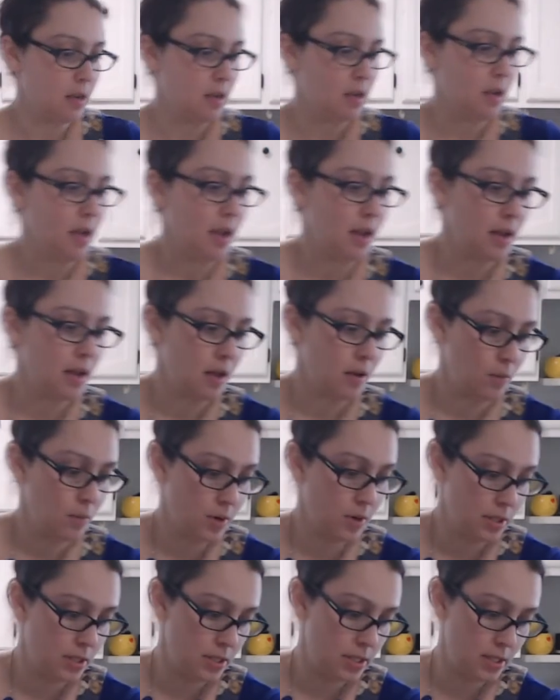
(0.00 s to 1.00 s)
And
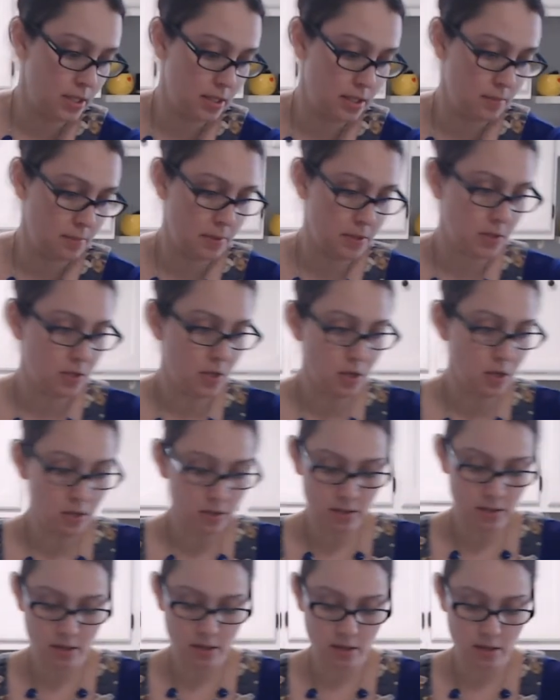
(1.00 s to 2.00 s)
1 teaspoon of
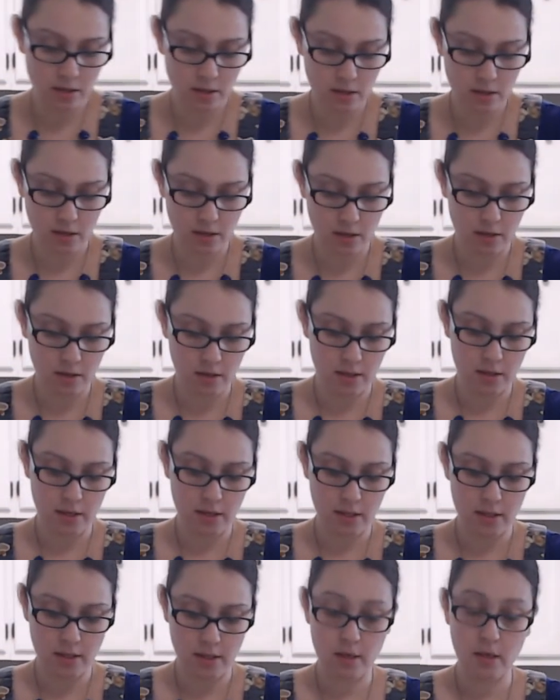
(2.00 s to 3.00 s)
salt.
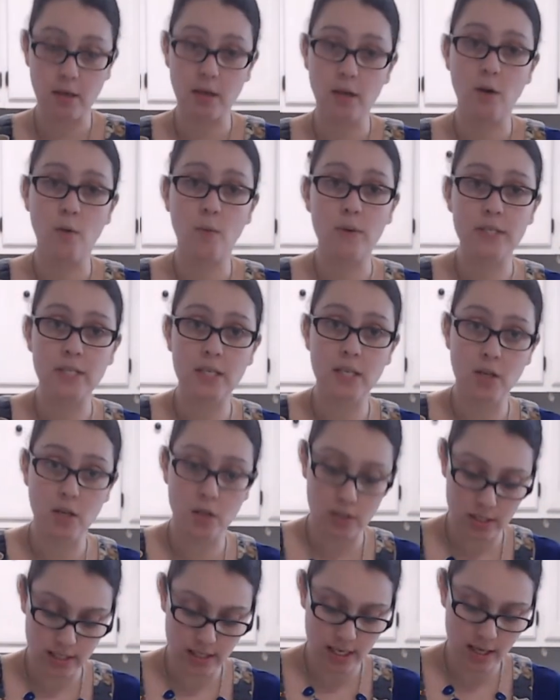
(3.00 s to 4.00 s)
And then I'm going to whisk it all
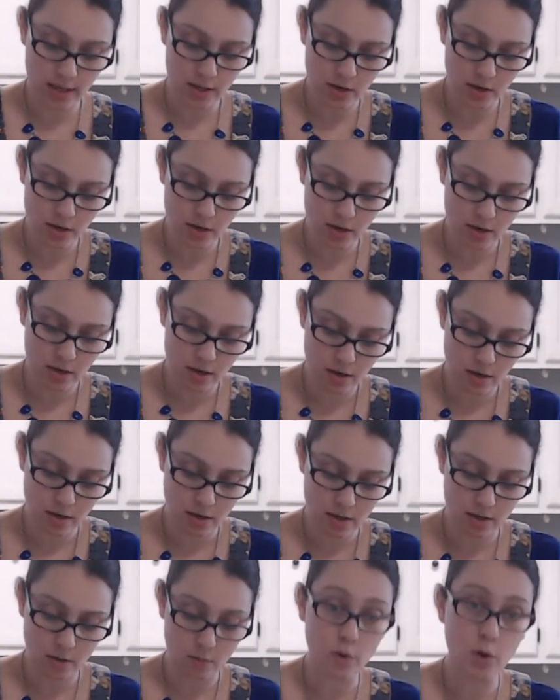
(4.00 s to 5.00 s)
together,
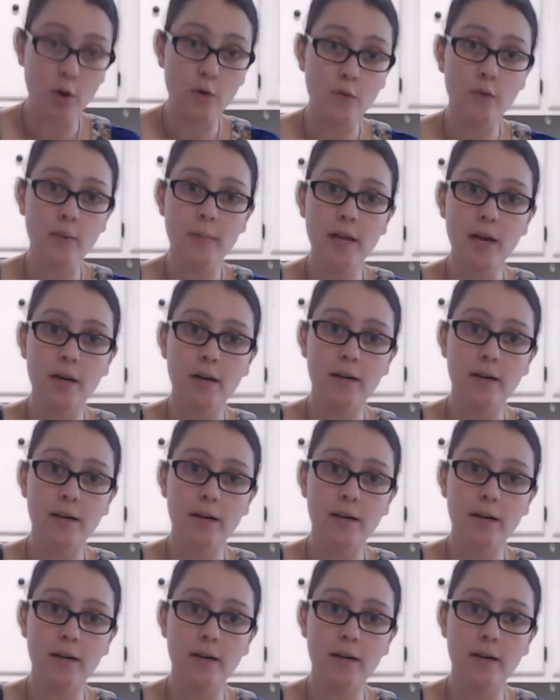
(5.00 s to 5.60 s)
and then we'll go from there.